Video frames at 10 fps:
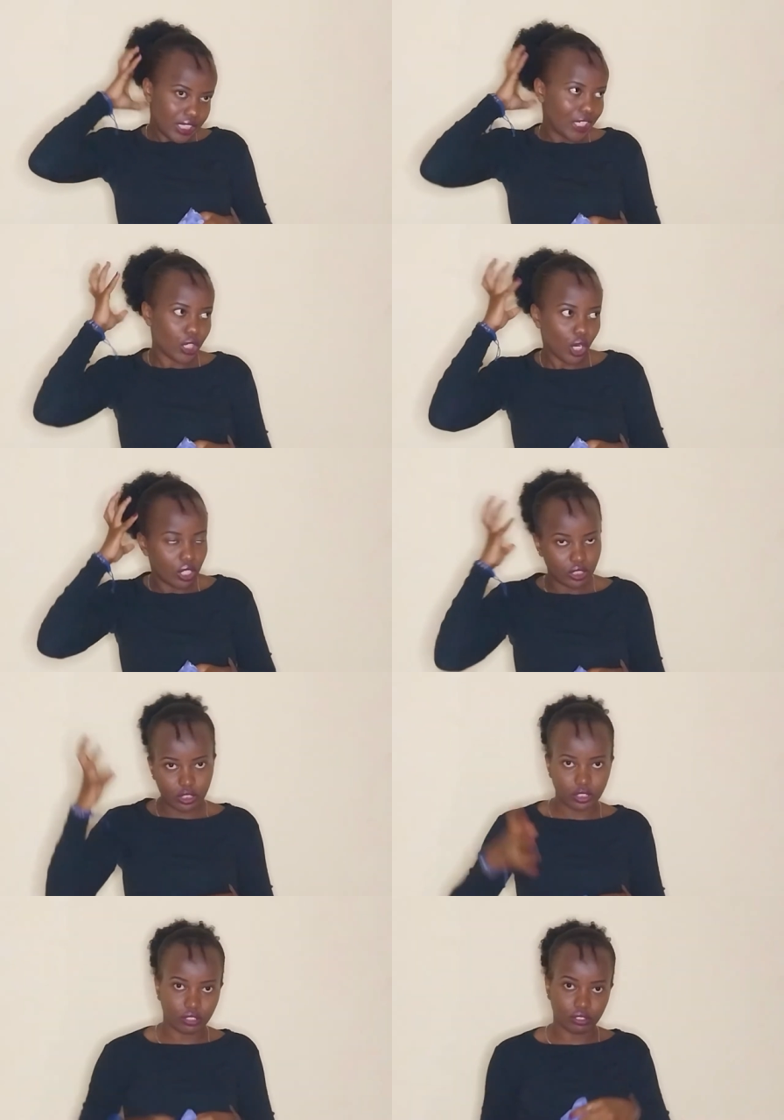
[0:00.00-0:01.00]
like
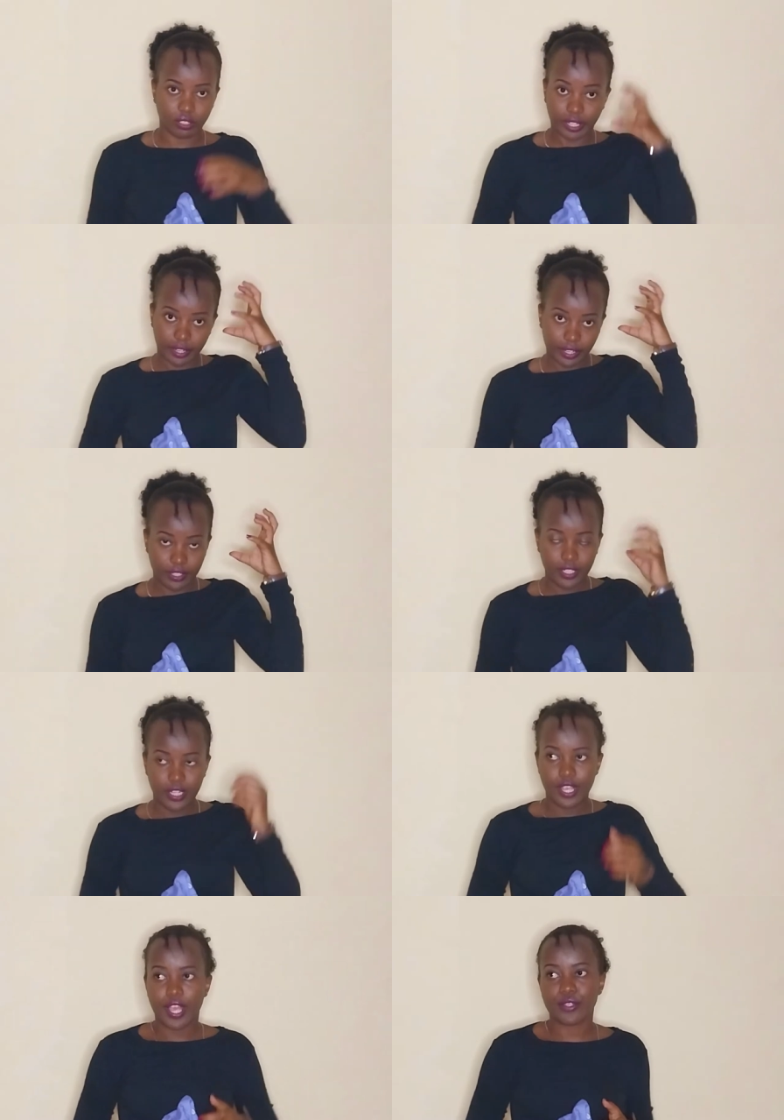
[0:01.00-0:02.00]
horns on your hair
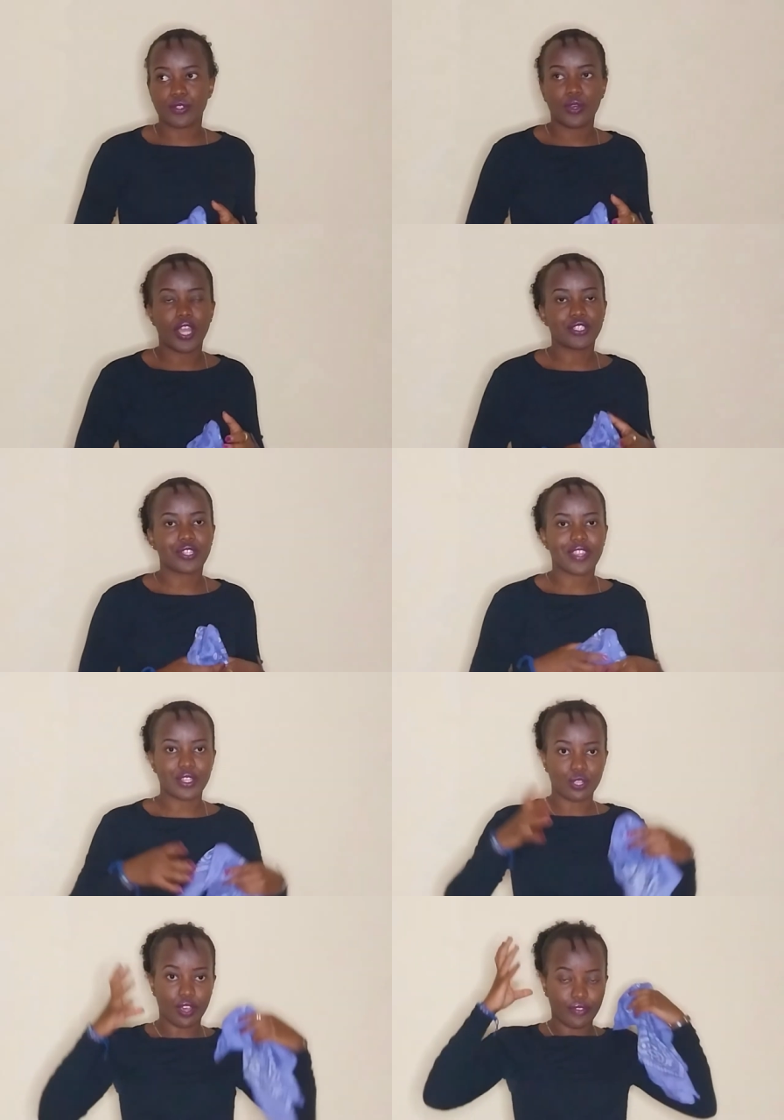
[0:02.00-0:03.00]
and so ensure that
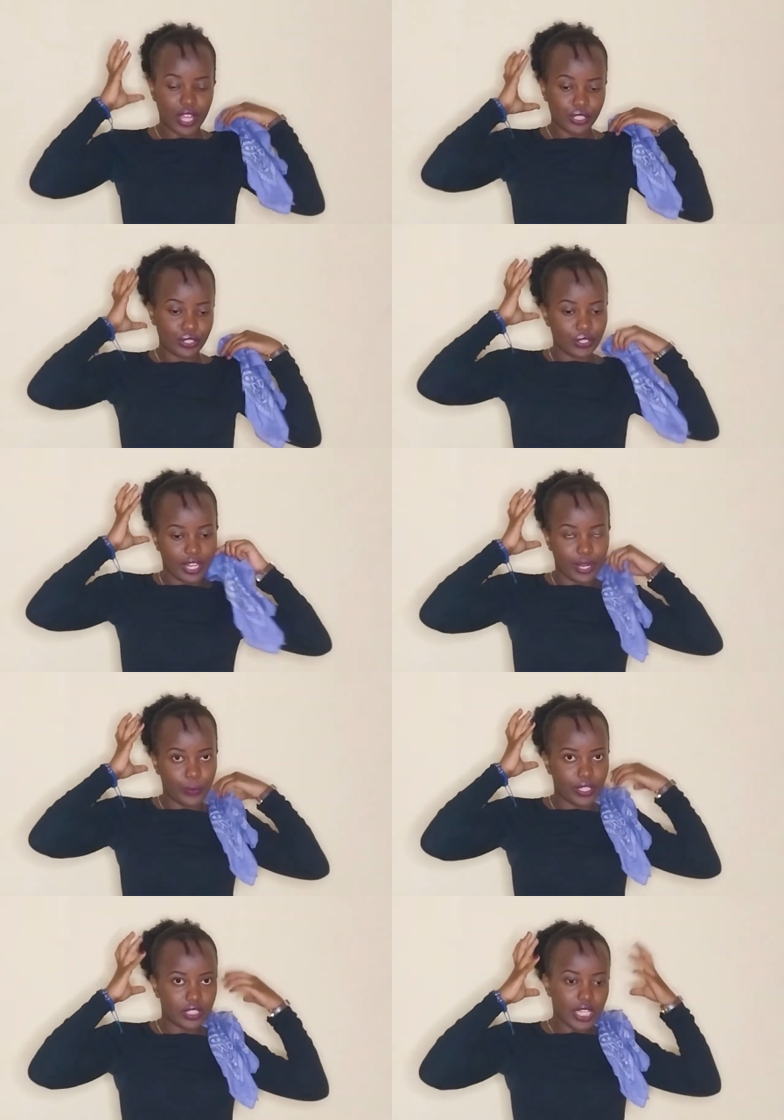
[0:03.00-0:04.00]
you have held your hair
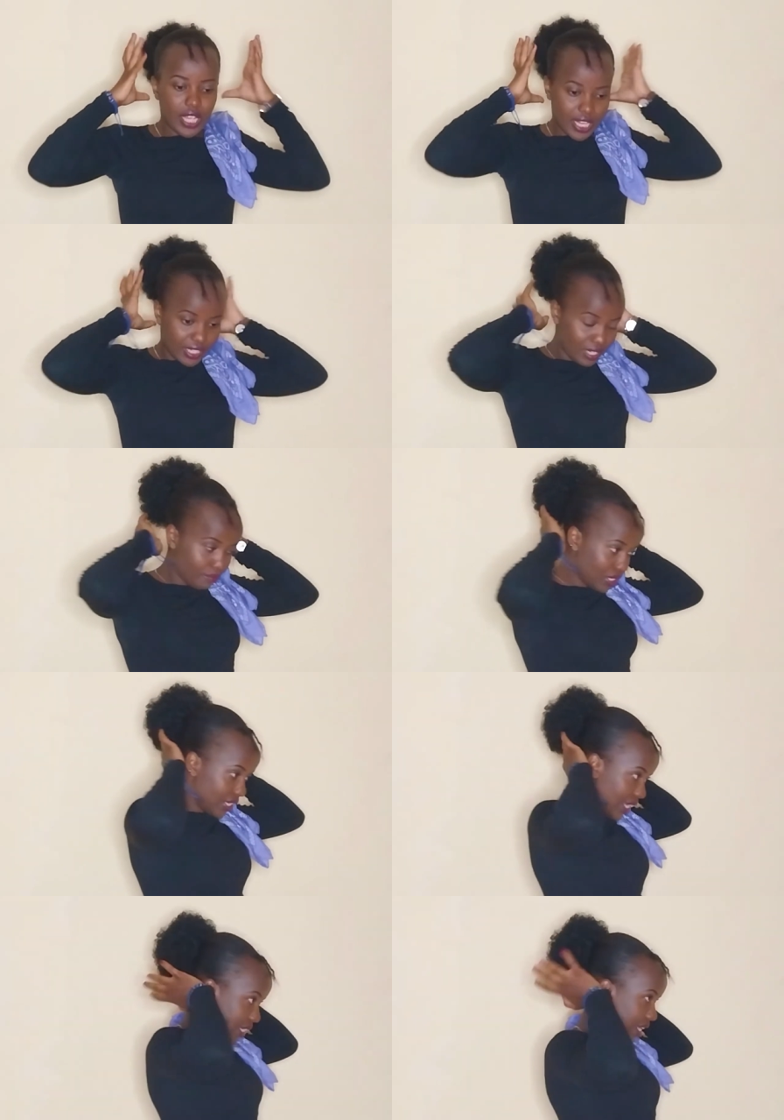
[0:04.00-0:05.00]
well it can be
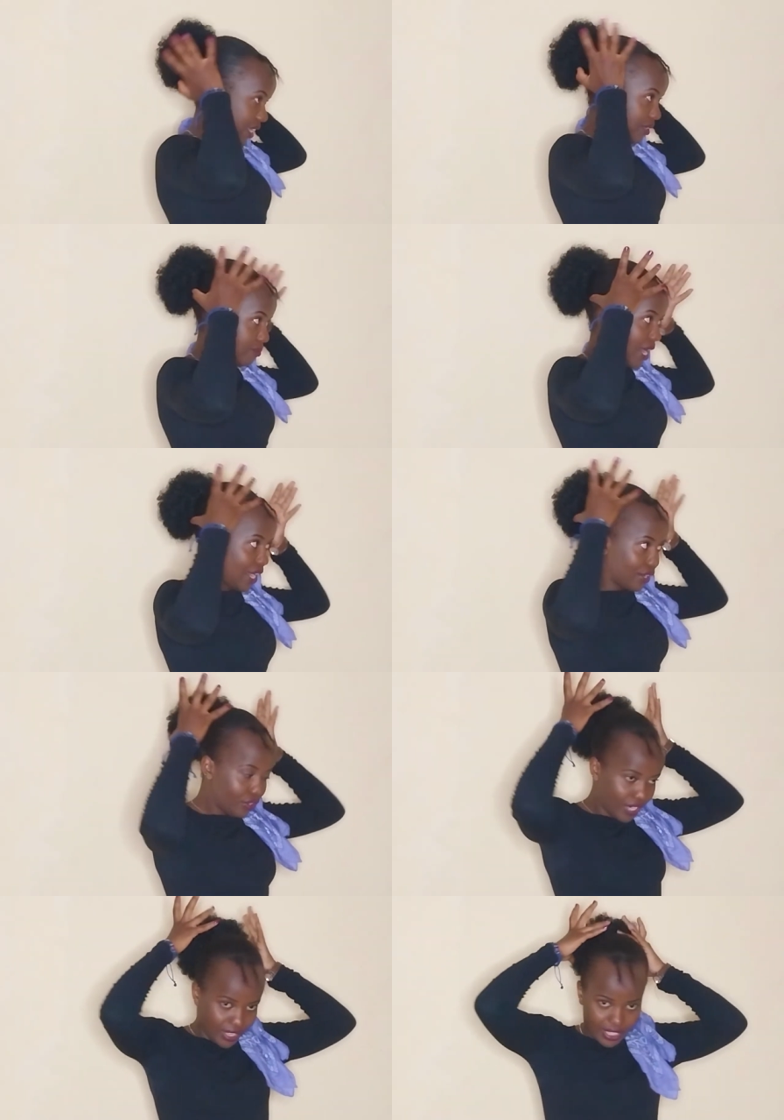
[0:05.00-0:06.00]
slightly at the back
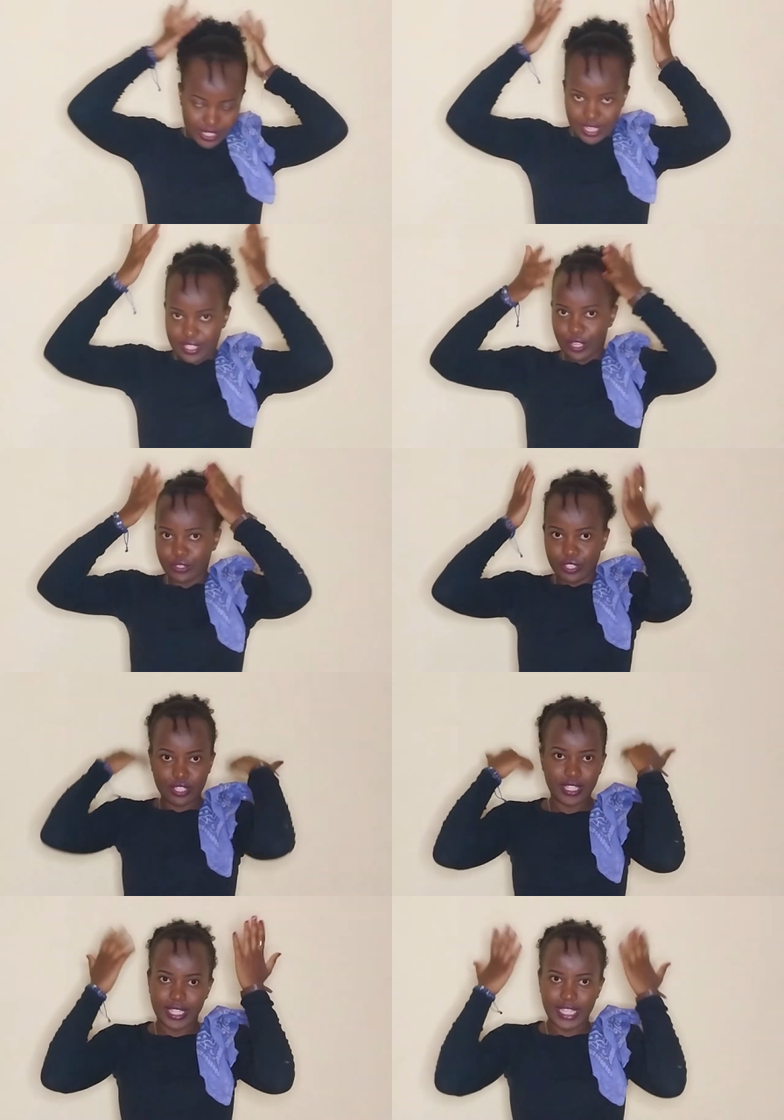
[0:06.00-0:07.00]
or at the center i'll
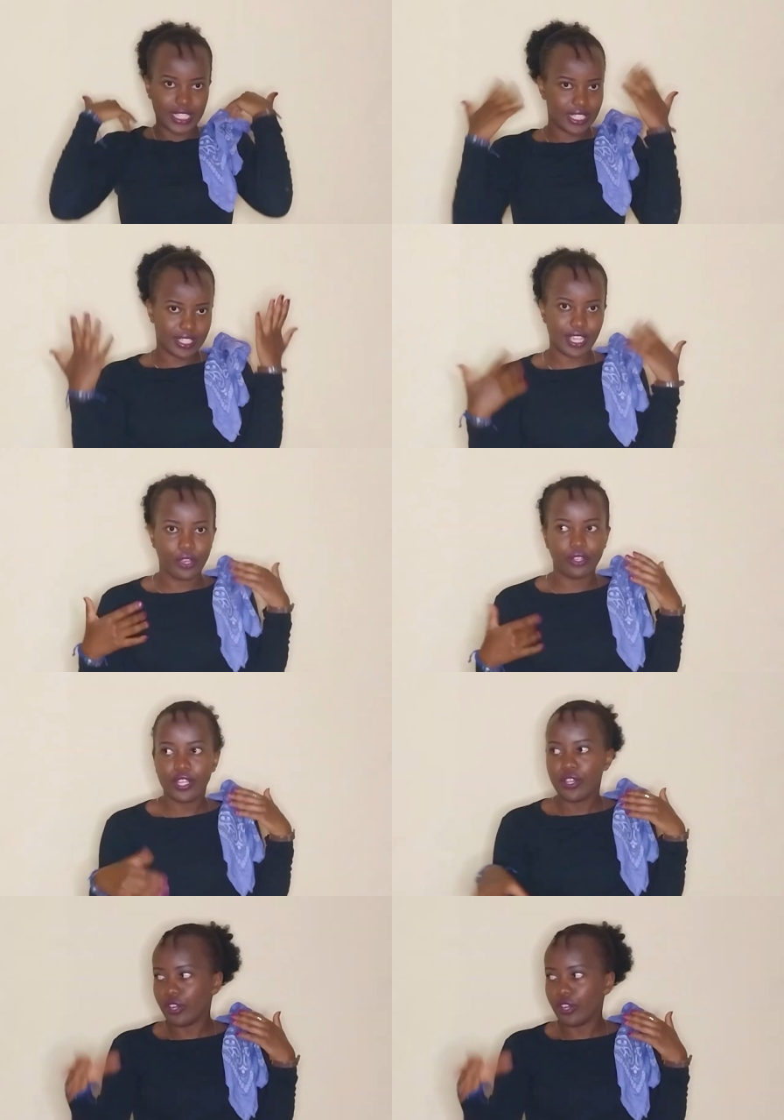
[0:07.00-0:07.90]
just lay it down